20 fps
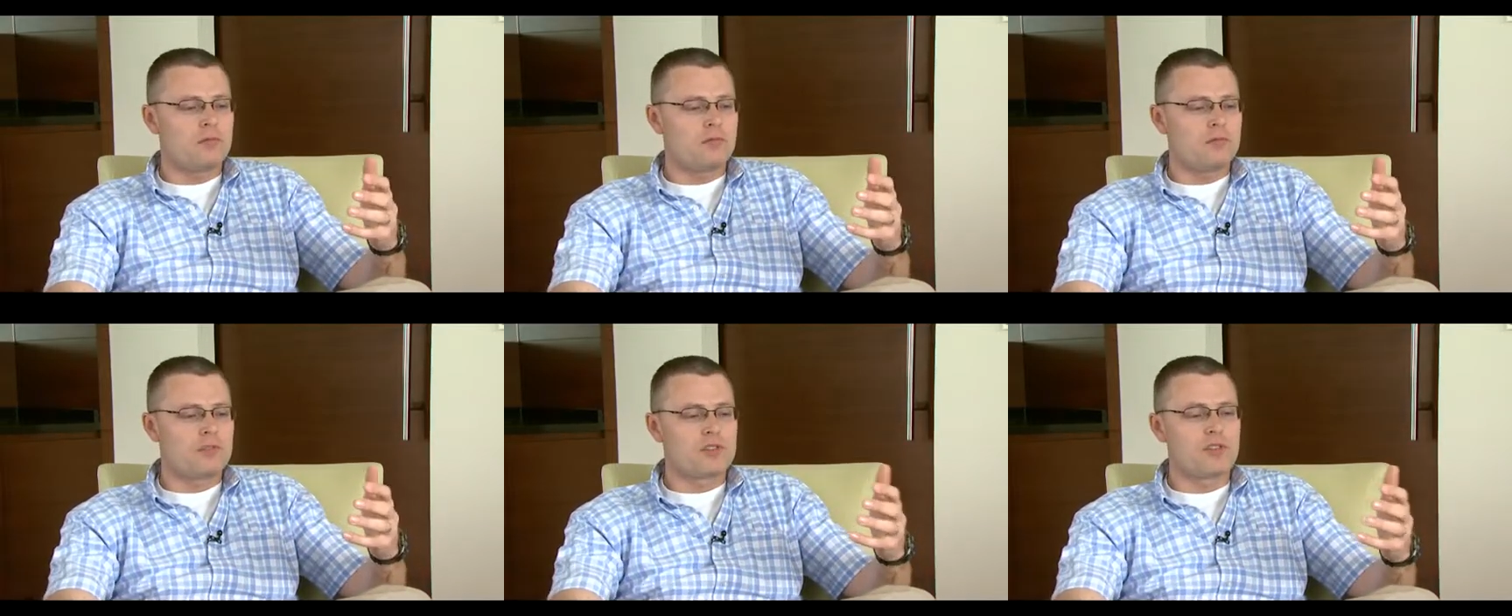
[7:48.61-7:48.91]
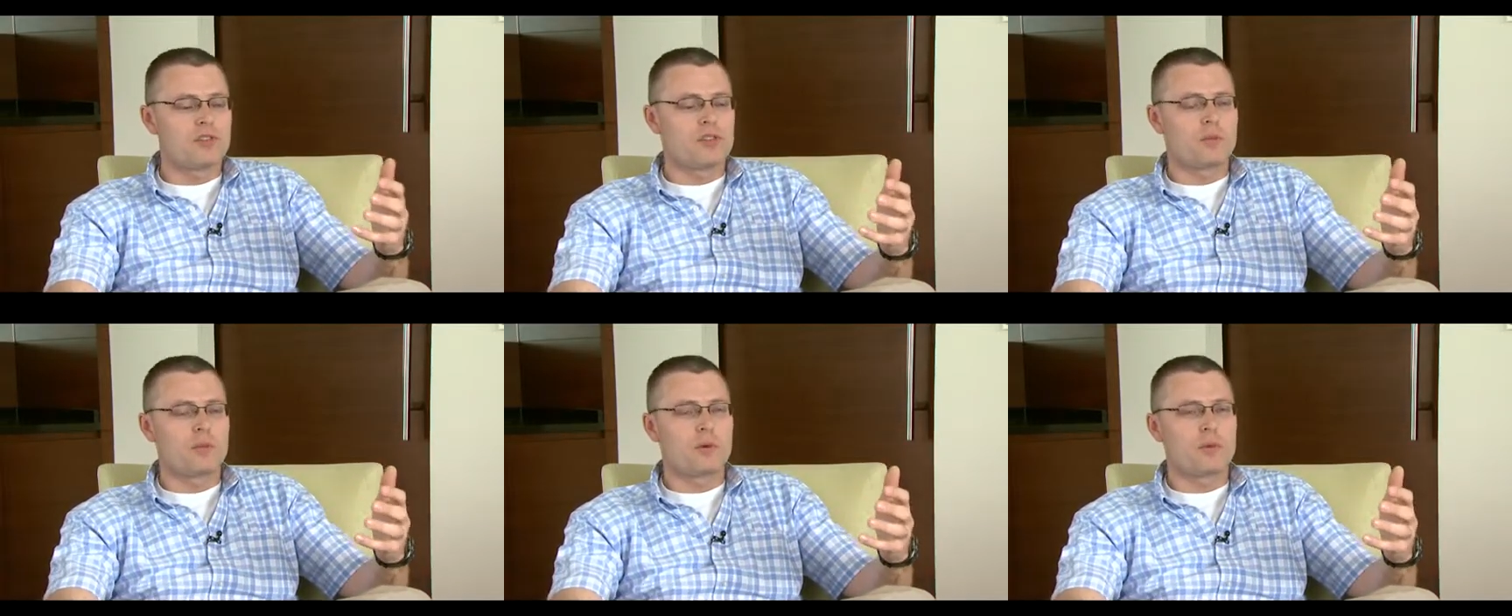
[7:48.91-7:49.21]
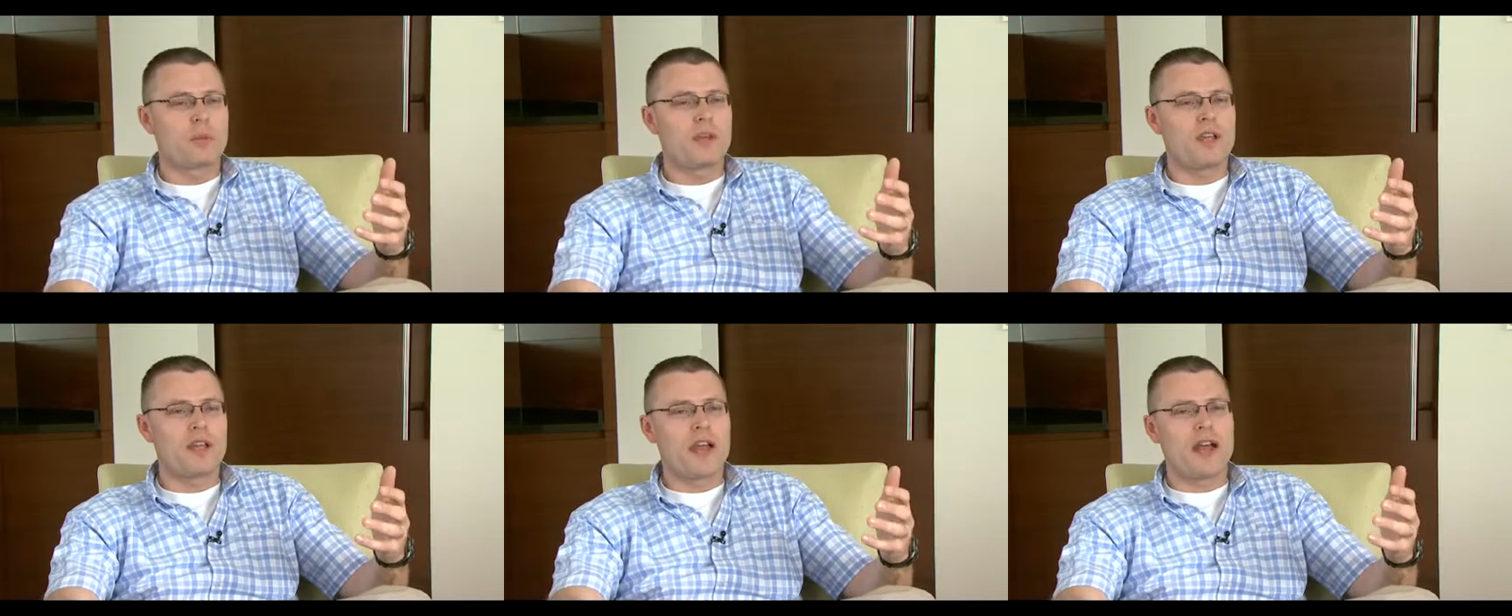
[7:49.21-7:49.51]
certainly we're
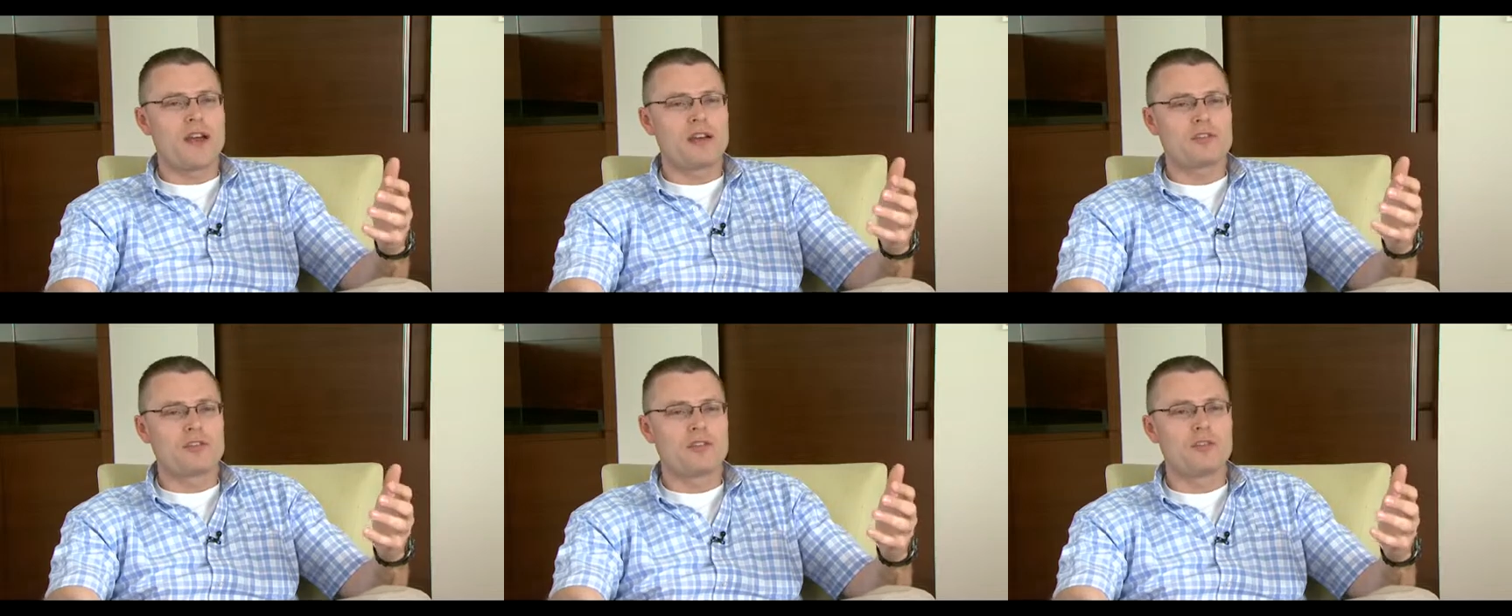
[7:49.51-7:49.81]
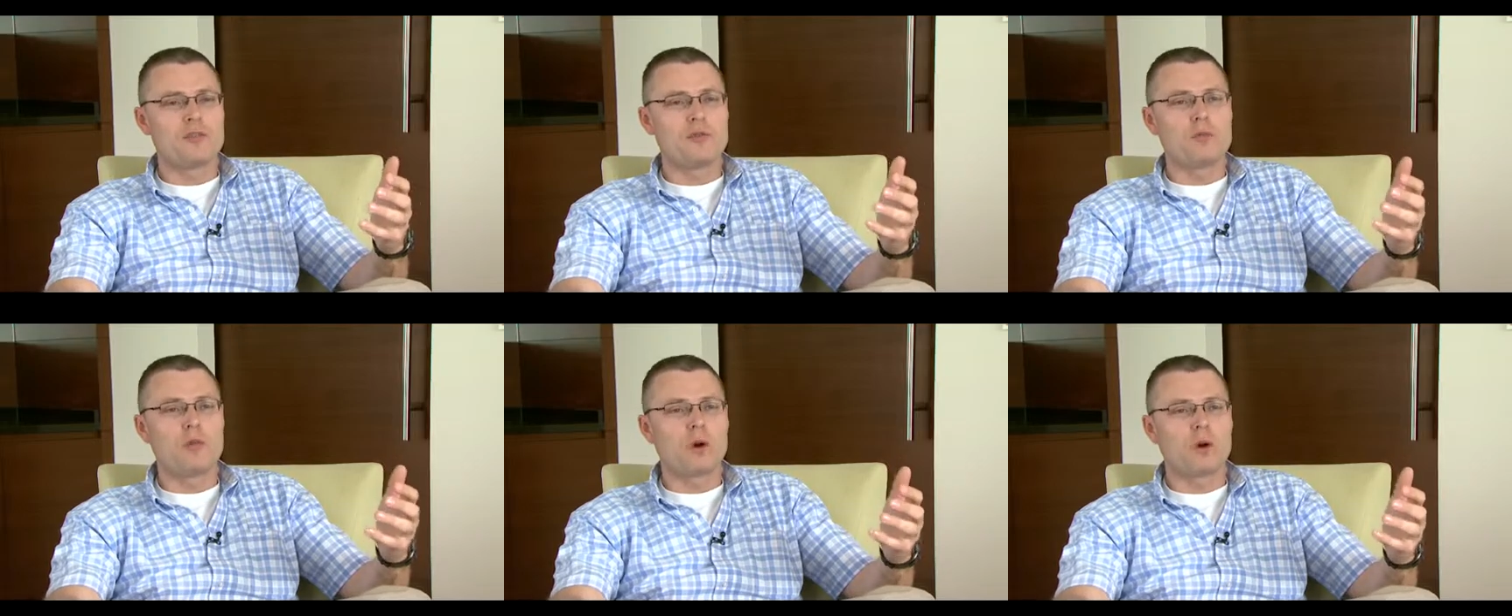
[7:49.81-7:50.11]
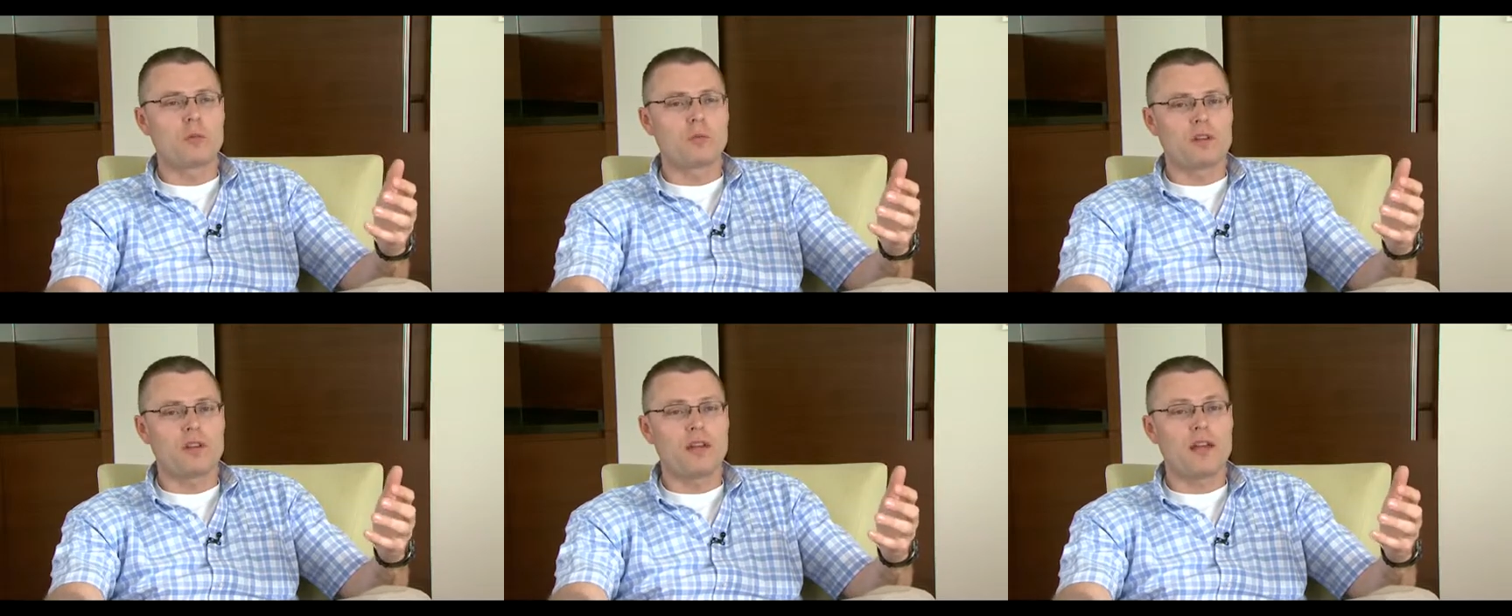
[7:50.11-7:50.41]
being asked to do more
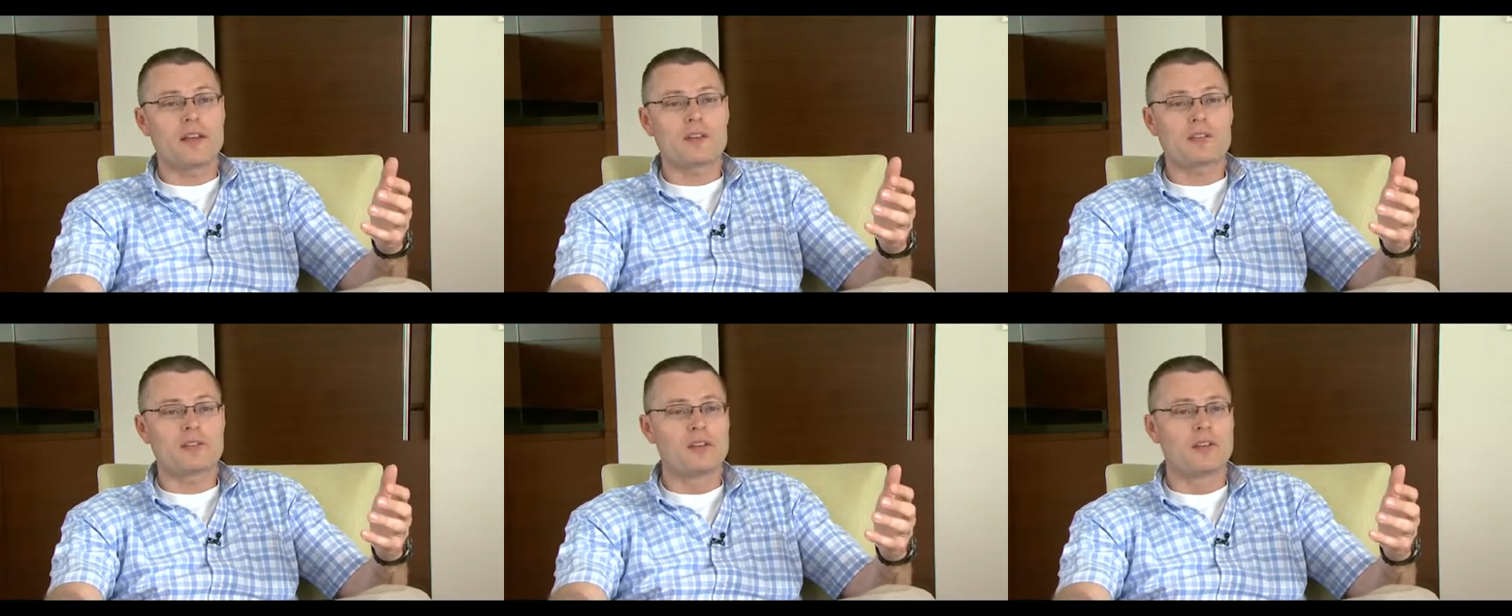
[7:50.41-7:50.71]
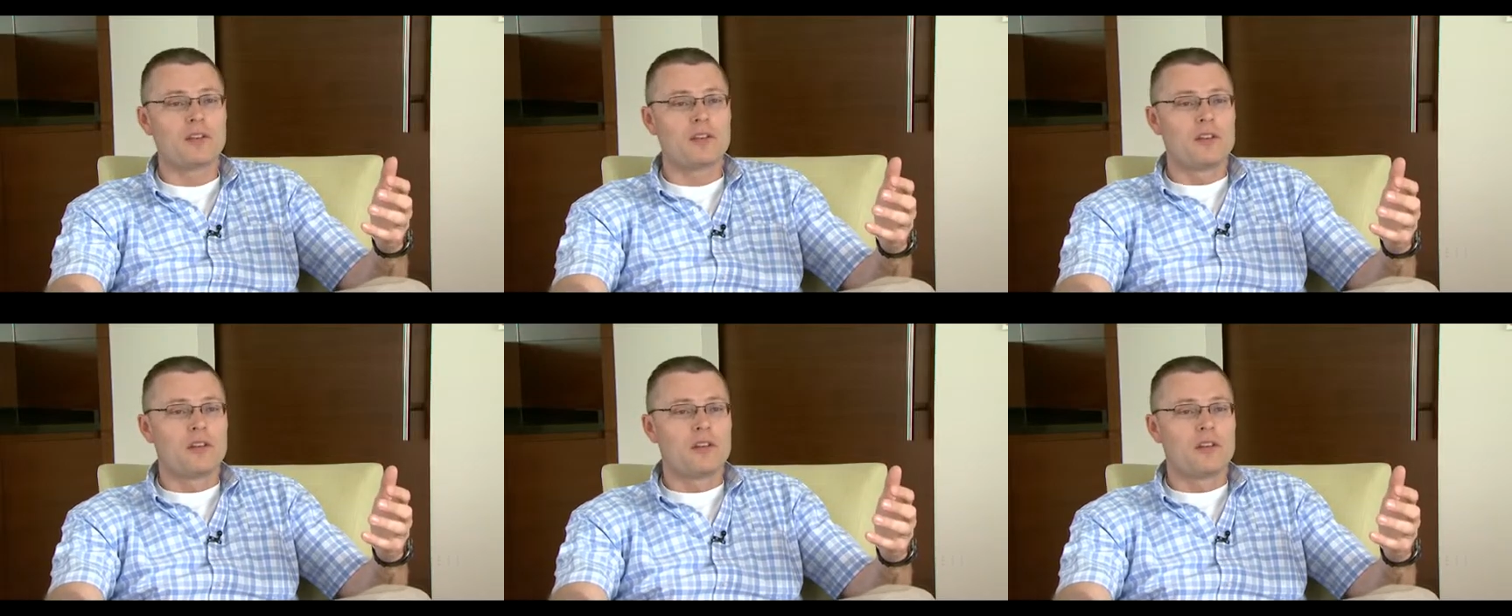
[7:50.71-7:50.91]
with less.